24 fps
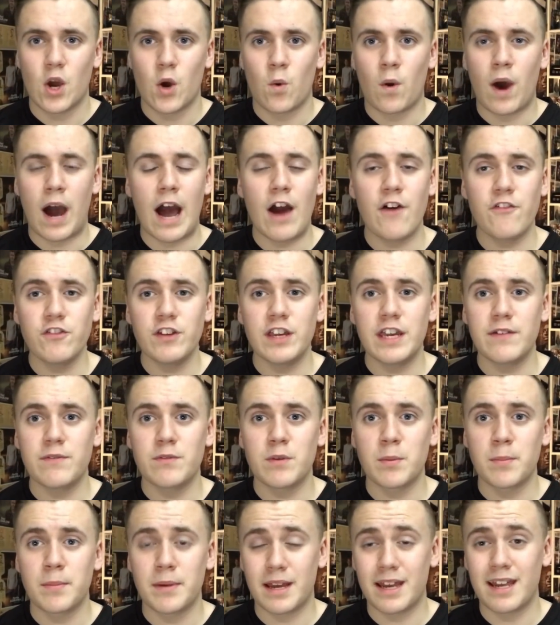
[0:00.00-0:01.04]
we haven't given
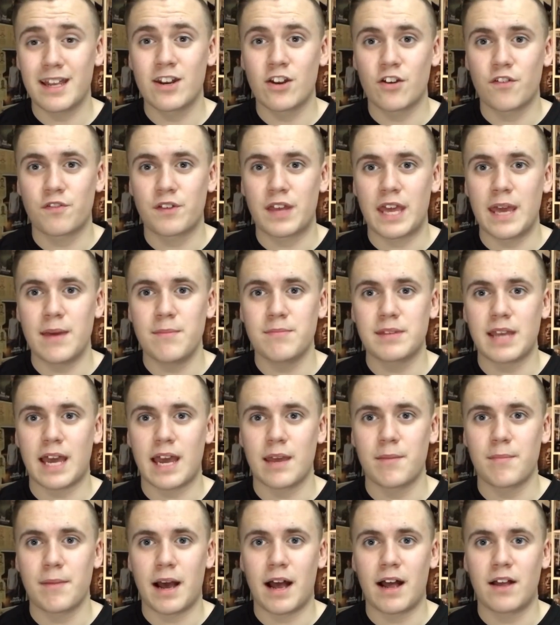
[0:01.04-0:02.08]
him enough game
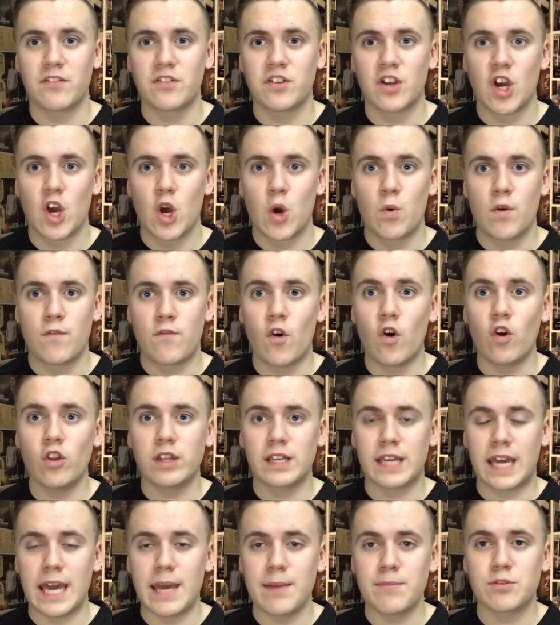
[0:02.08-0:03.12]
time, and with all the
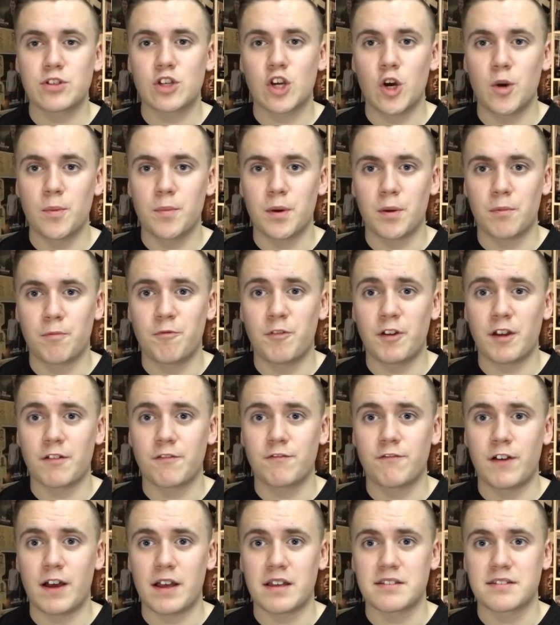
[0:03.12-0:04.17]
games coming up thick and
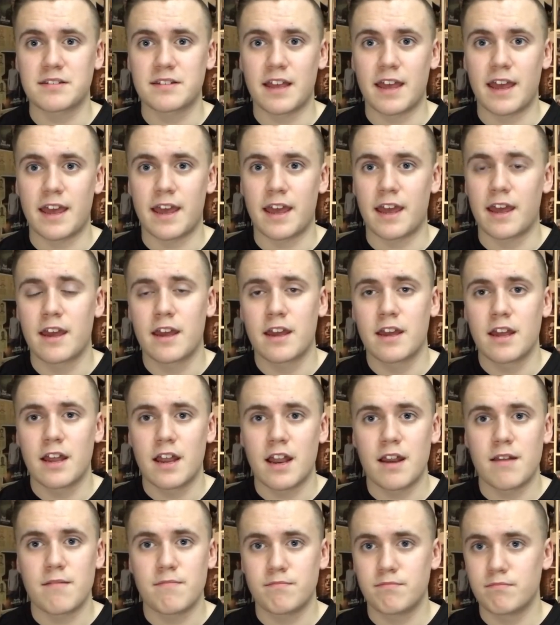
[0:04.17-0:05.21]
fast
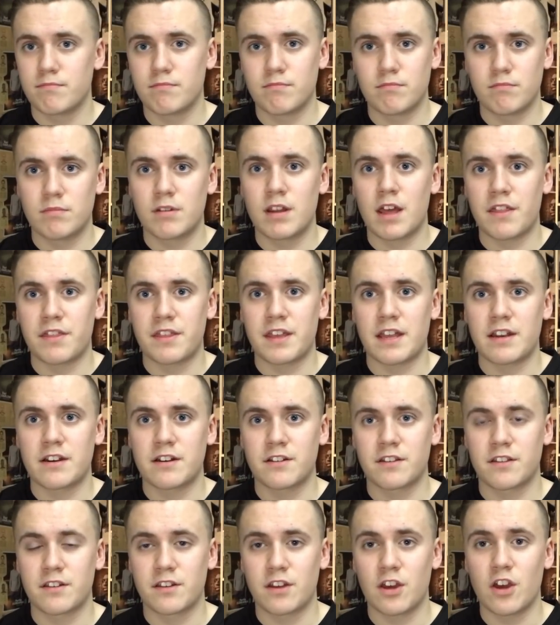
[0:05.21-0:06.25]
near the end
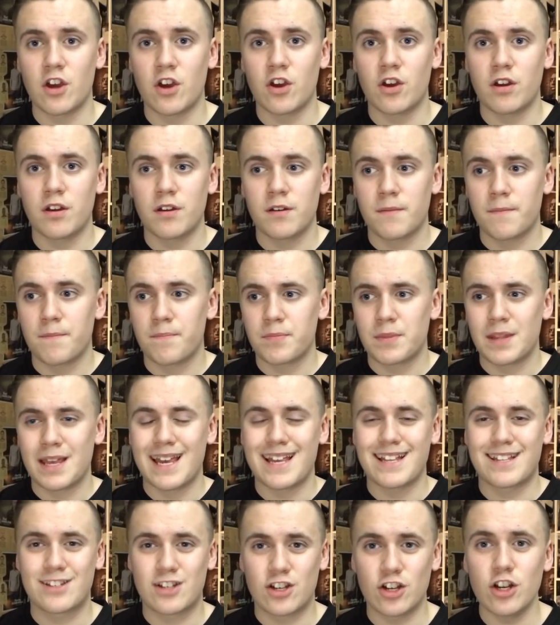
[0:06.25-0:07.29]
of the year,
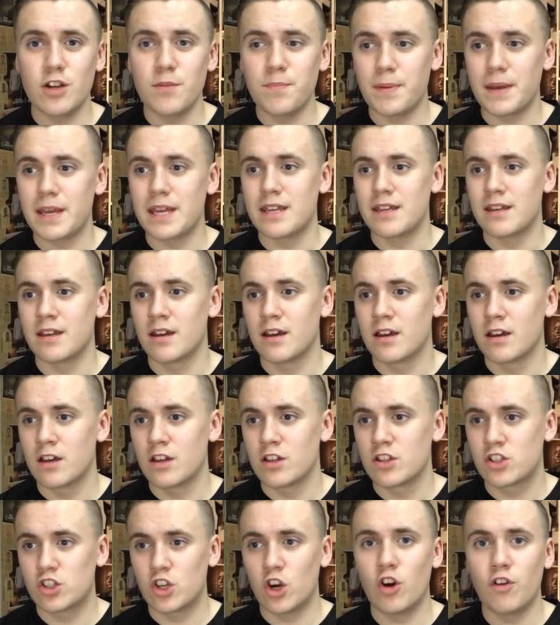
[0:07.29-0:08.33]
it's going to be
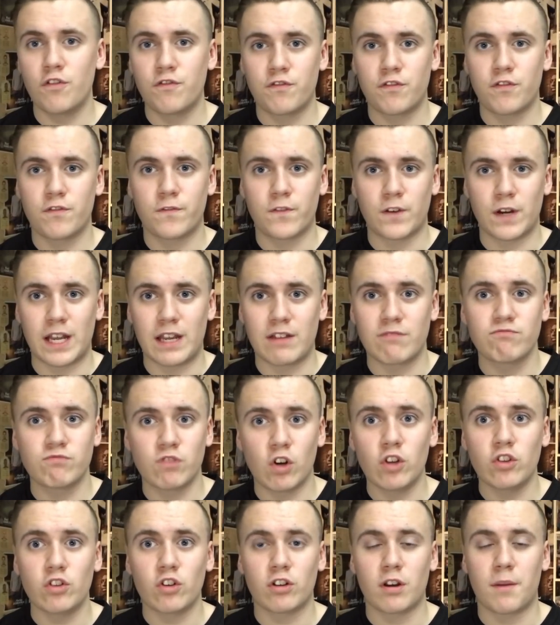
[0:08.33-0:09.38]
tough for like
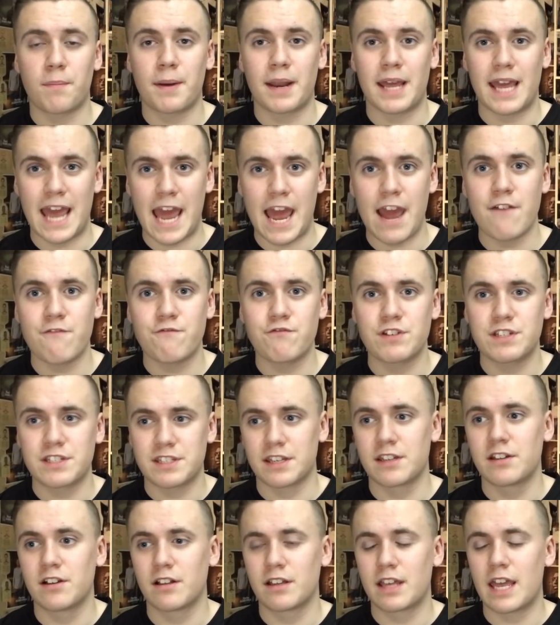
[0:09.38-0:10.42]
Rondon to play every
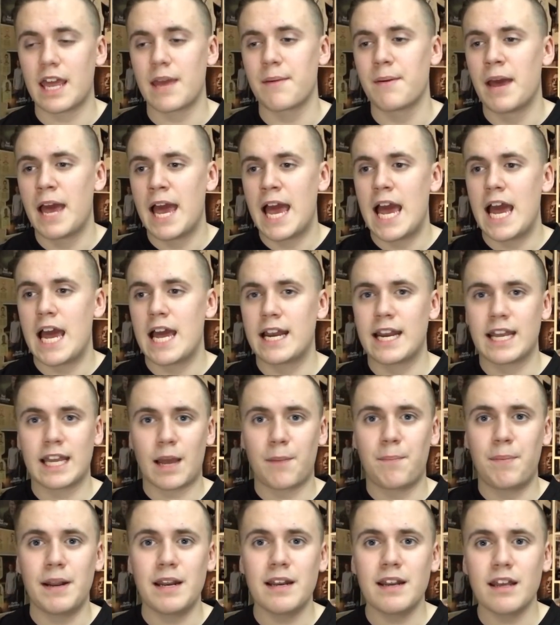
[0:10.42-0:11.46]
single game. And like a
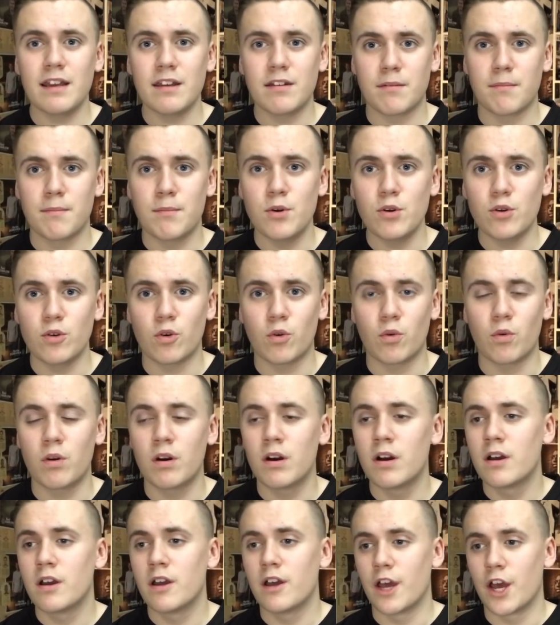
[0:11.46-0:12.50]
player like Muto,
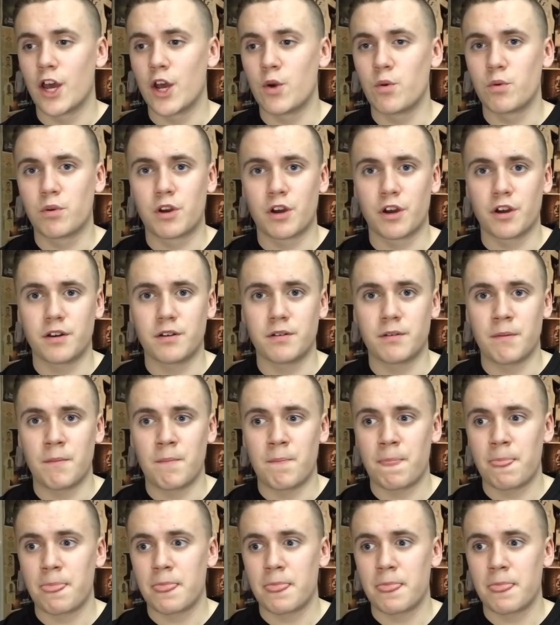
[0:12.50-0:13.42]
who can